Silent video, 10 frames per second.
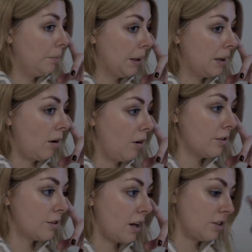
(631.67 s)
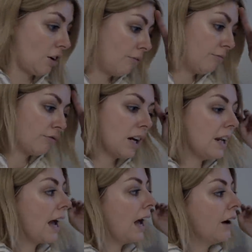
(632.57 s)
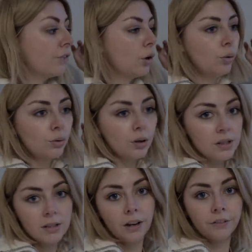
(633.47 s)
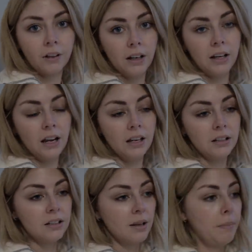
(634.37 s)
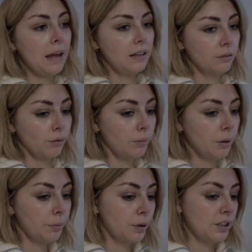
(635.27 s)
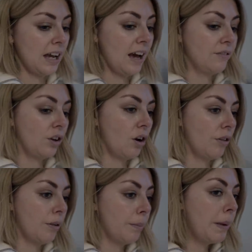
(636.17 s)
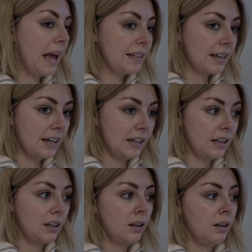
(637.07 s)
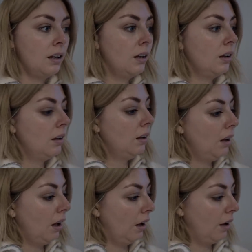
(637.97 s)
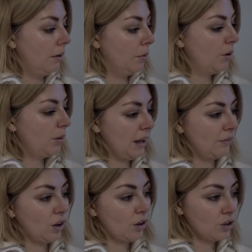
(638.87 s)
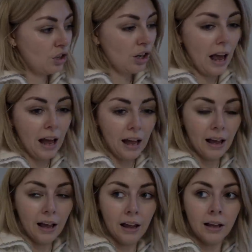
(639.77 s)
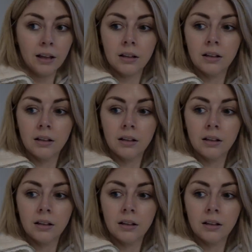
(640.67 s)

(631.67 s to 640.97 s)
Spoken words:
Because I don't really have all the stuff that I need to make the room look pretty. I haven't got the bedding, we haven't got a chair,